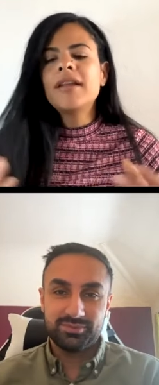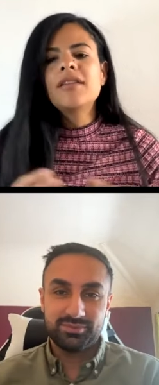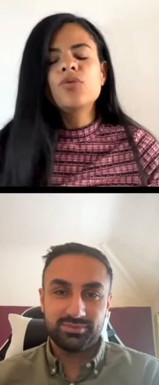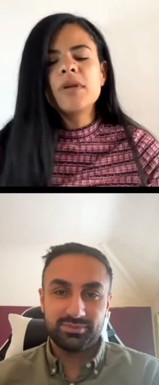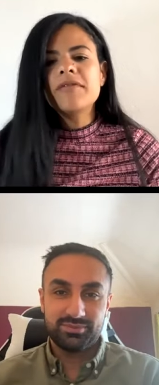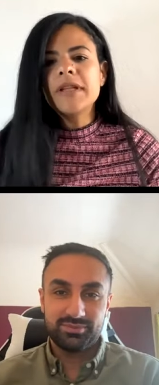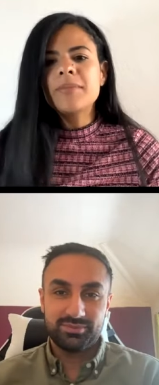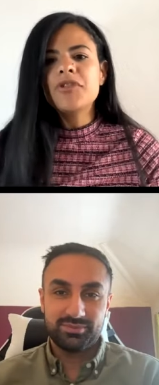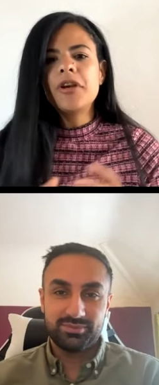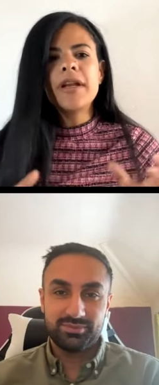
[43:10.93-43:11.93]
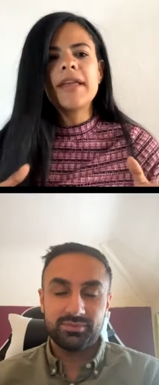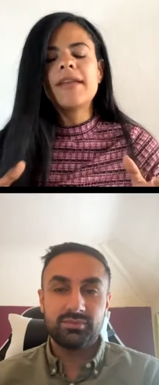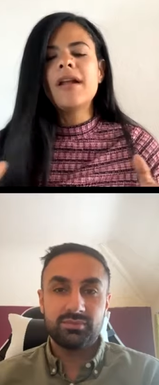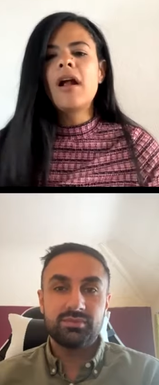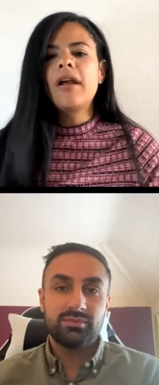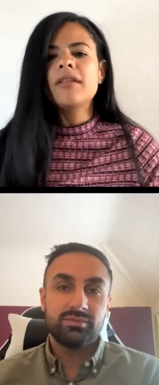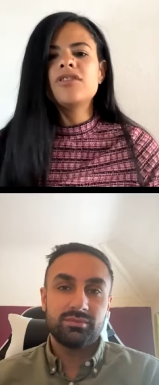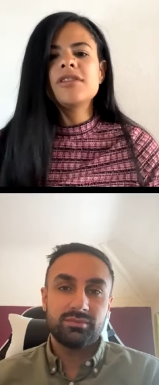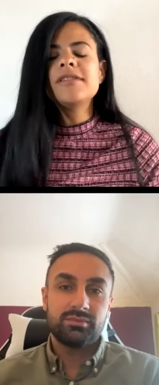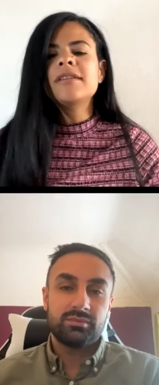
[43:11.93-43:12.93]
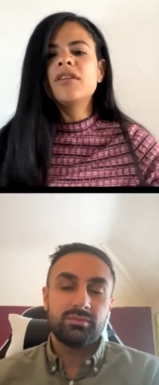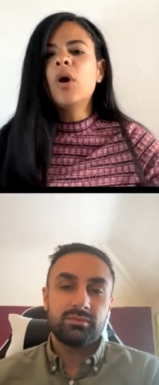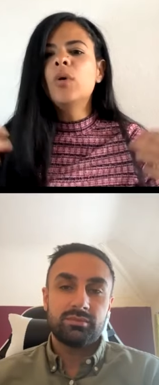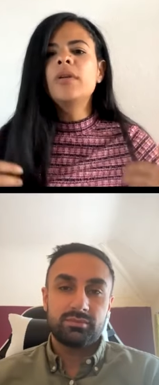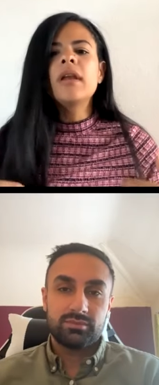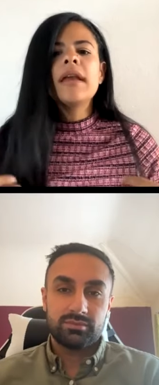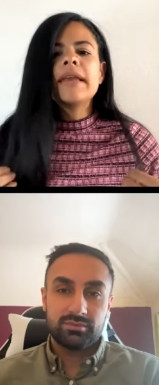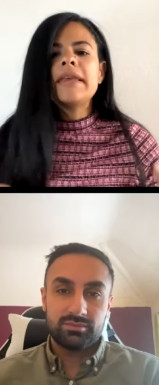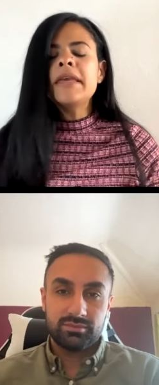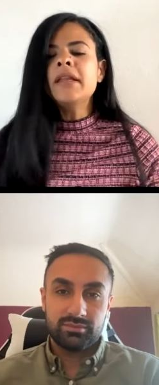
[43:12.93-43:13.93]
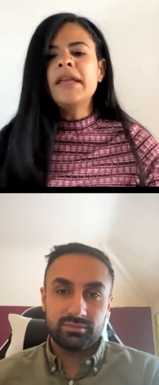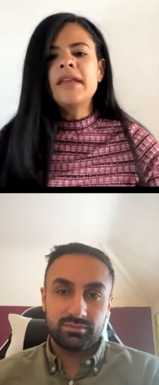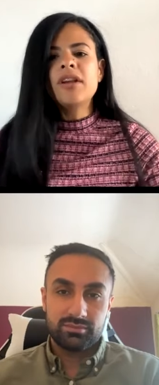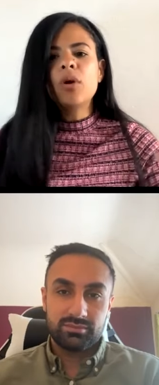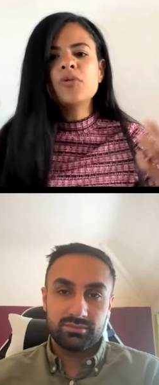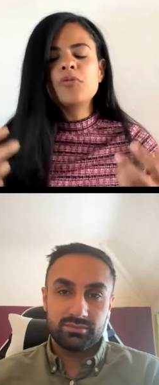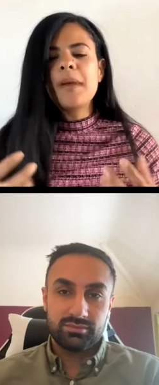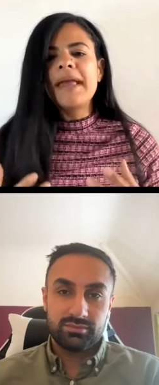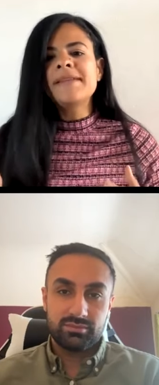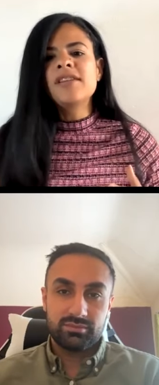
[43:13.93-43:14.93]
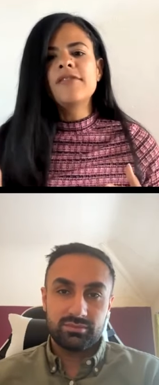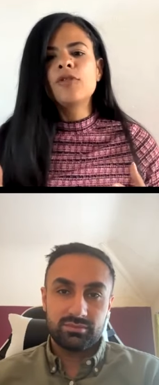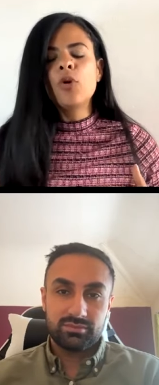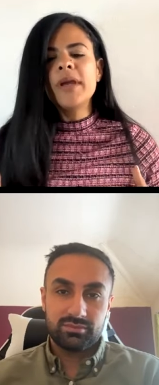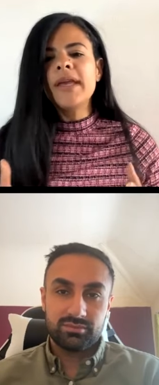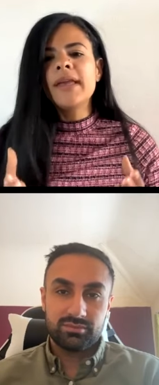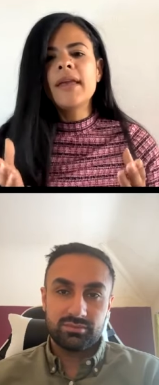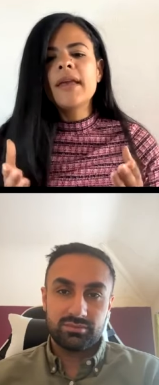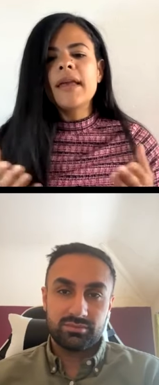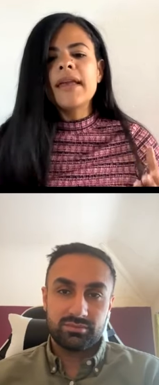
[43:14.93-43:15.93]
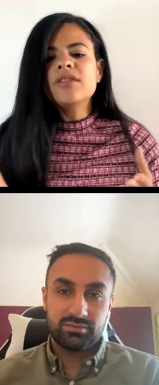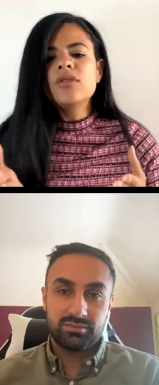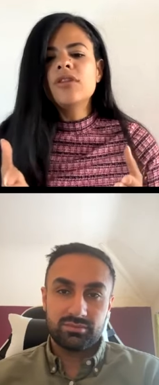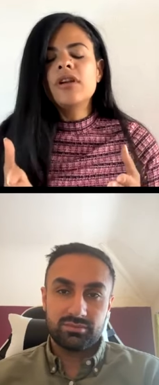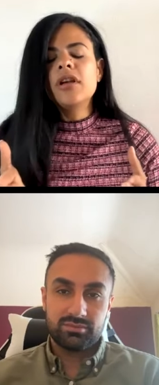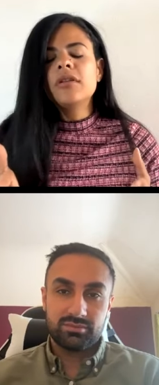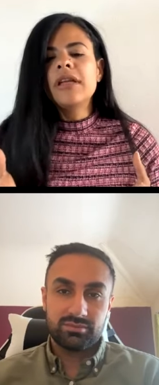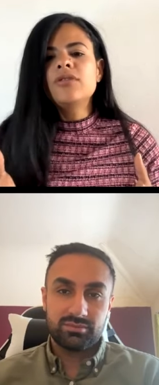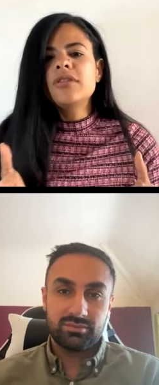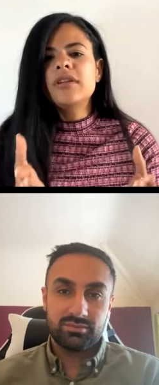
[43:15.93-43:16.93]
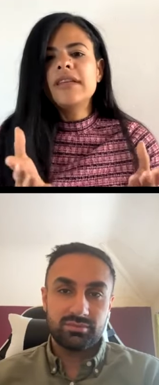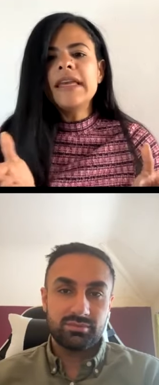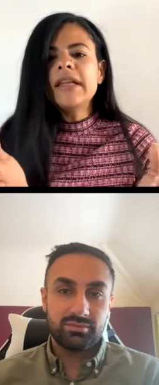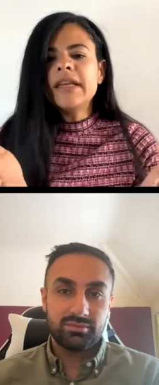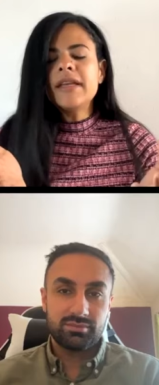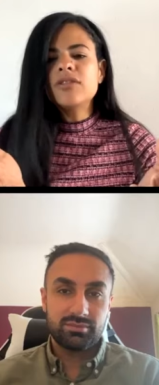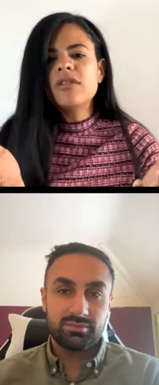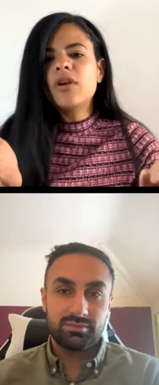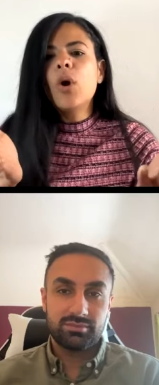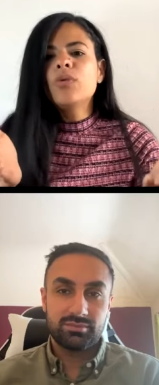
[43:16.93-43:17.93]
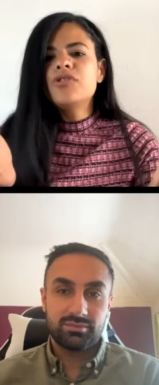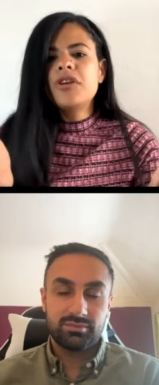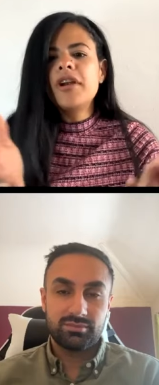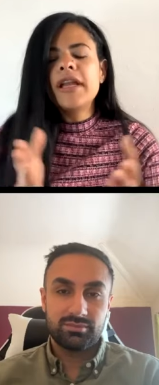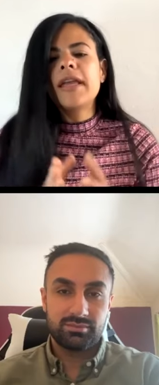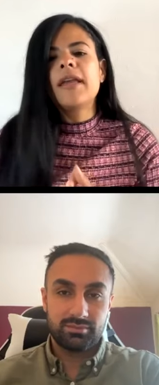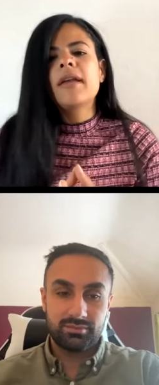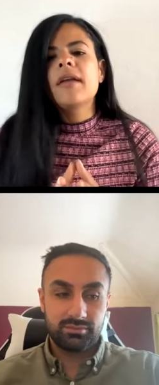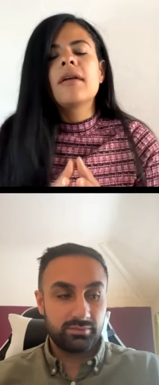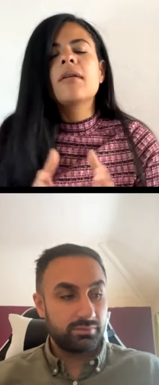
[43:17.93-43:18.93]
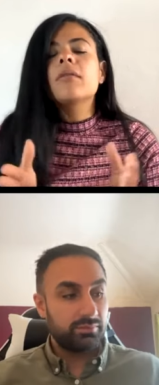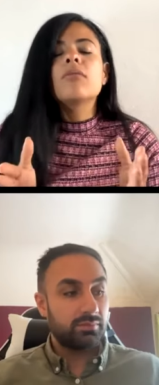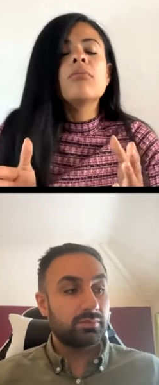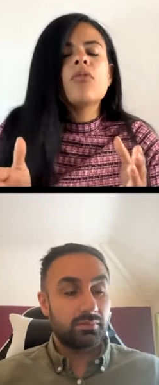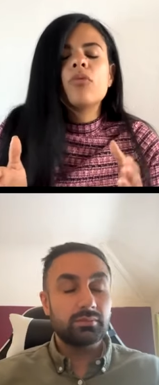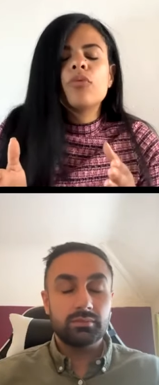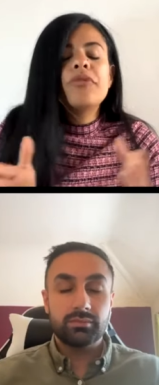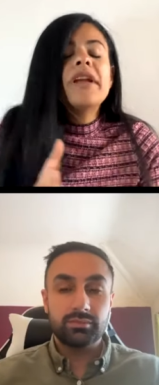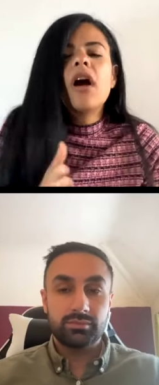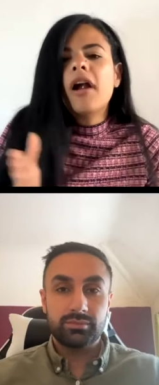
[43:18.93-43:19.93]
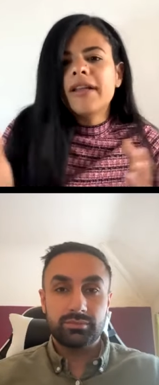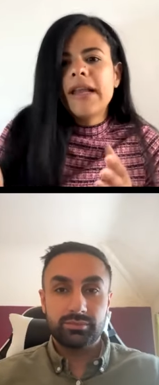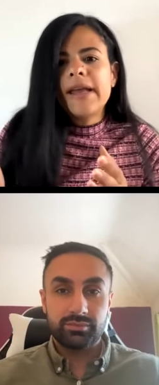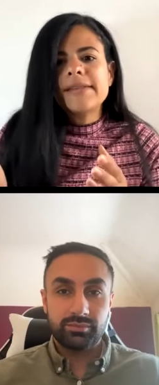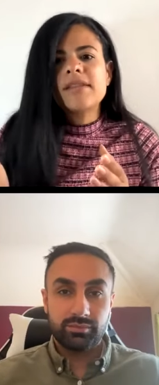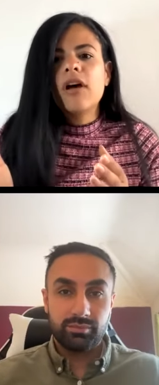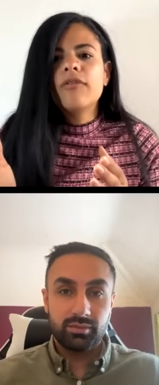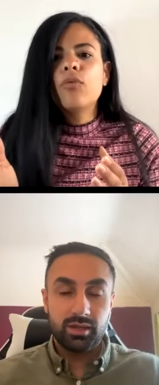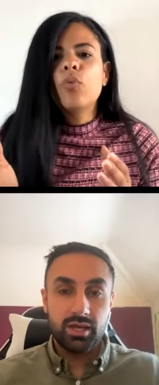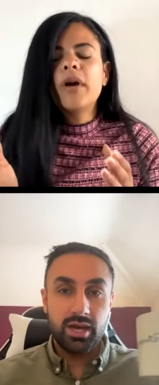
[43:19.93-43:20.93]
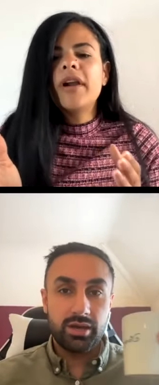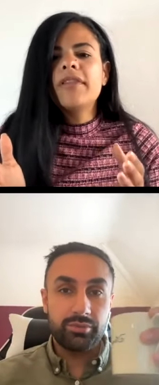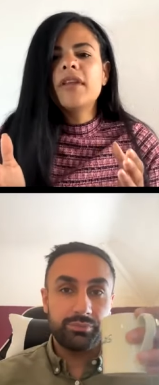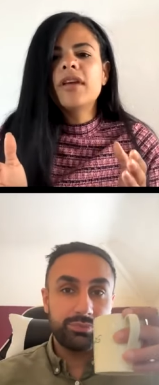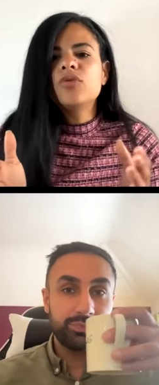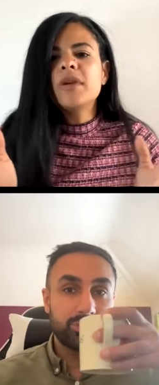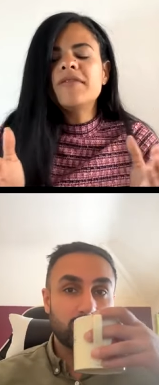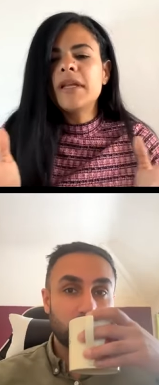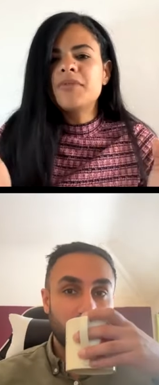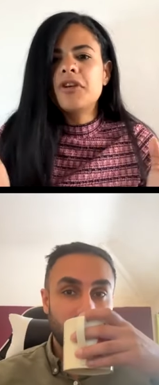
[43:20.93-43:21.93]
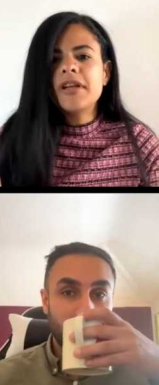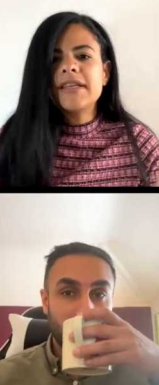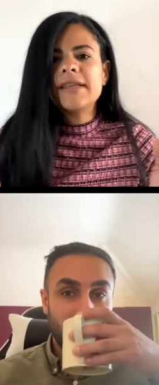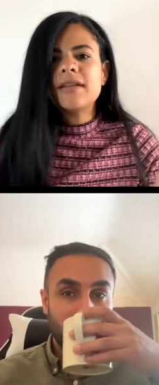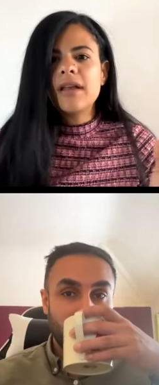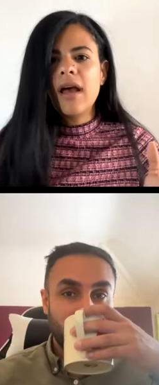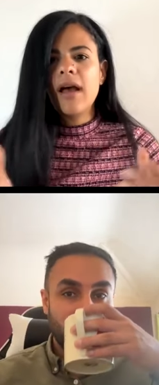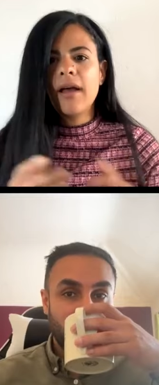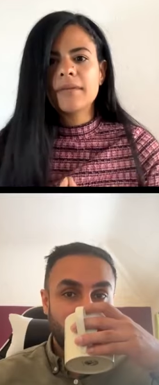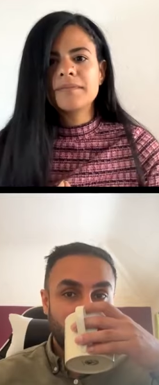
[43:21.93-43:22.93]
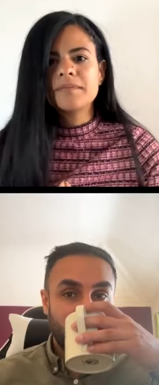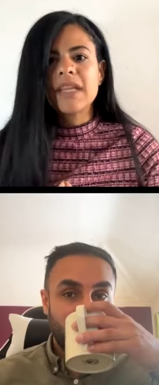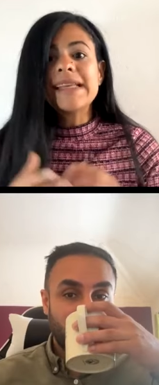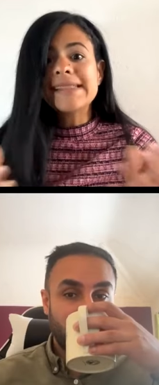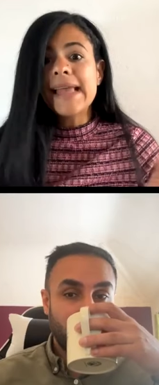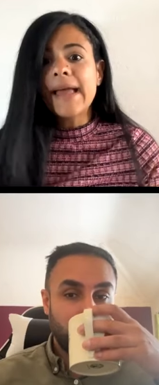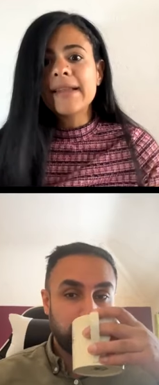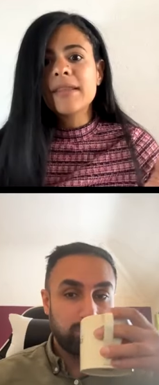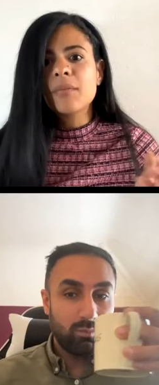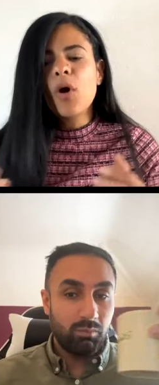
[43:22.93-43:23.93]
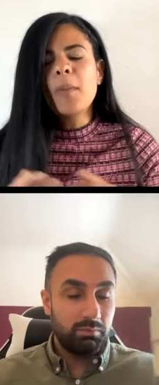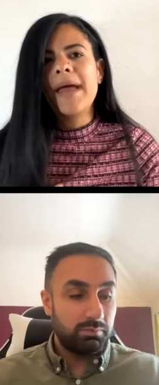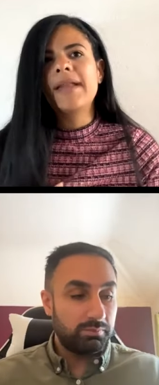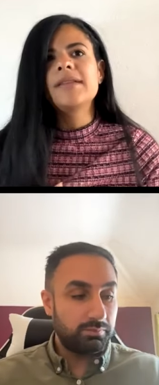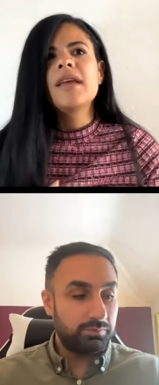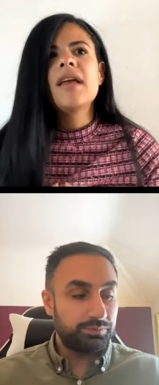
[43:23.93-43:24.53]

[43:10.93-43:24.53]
Speaker 1: in the twin flame journey, that are just in their own healing, their own space of going into their into their healing, into their own journey, regardless of yeah. where the twin flame journey um, is at at the moment,